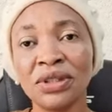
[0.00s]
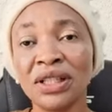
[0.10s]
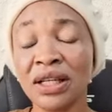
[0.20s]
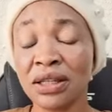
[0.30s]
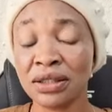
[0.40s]

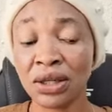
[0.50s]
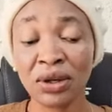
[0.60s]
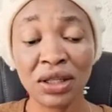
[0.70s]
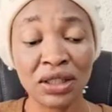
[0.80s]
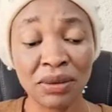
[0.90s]

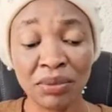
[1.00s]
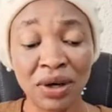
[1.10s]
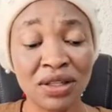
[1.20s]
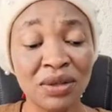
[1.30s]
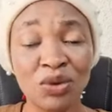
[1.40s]
They
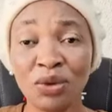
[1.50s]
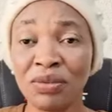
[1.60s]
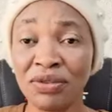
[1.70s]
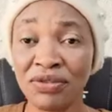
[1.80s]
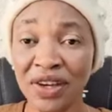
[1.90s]
brought him to
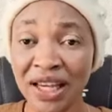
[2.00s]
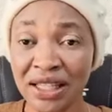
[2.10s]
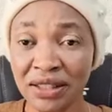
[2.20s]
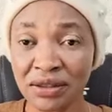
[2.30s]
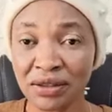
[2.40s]
be fed.